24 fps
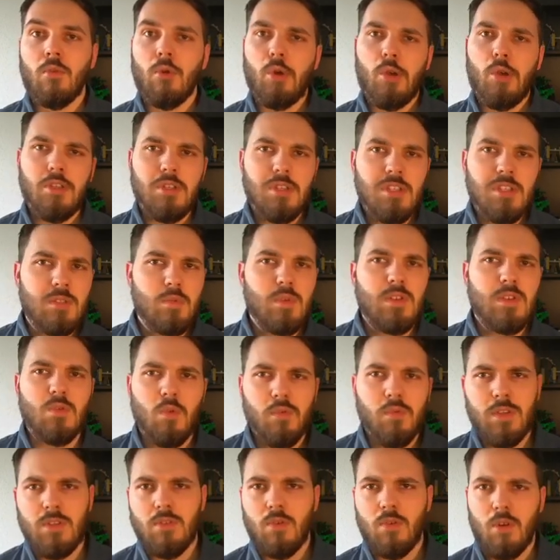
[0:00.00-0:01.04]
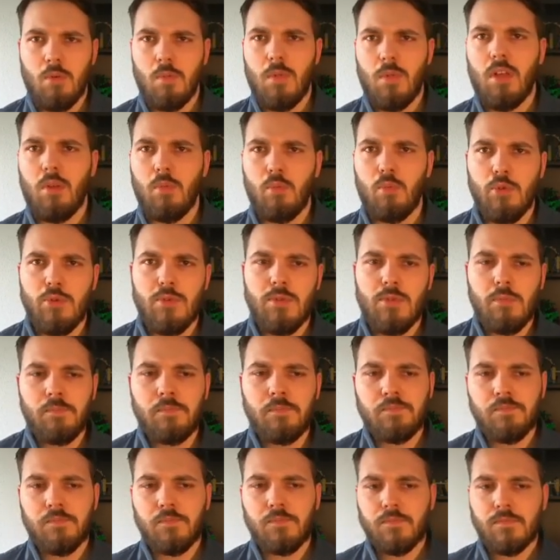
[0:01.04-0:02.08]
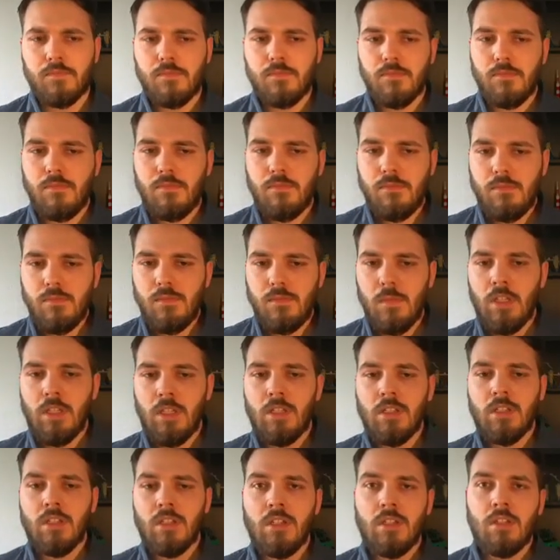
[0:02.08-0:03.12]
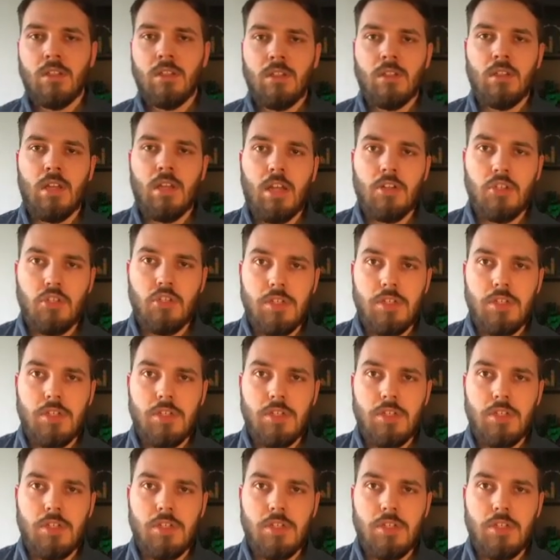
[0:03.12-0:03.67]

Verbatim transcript: to make sure everything works fine and you don't have to worry.